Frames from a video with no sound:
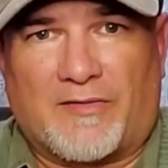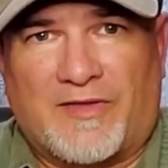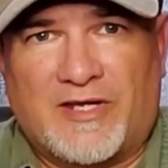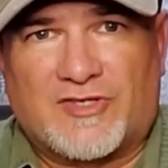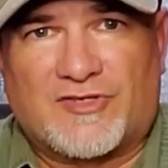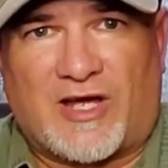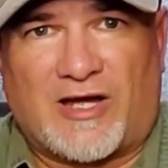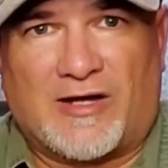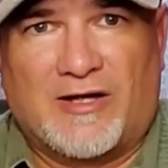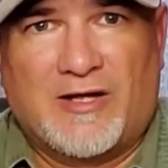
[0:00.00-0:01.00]
These
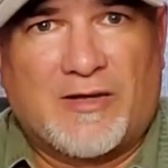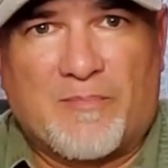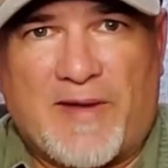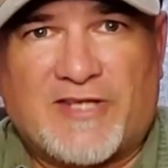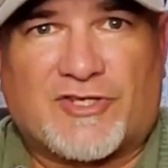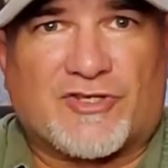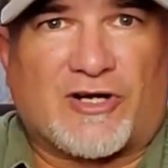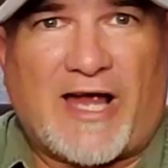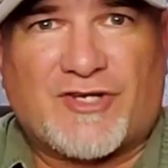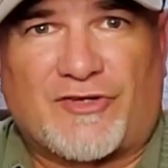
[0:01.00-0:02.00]
bases are
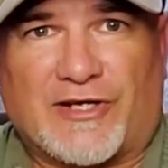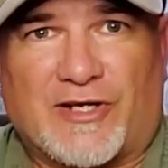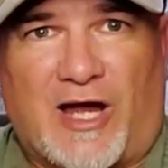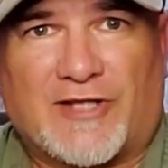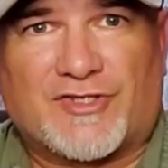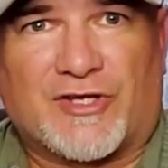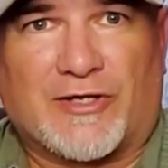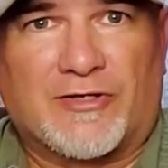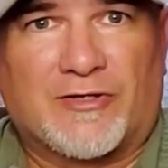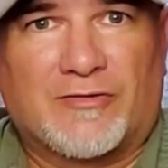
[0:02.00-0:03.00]
actually a godsend.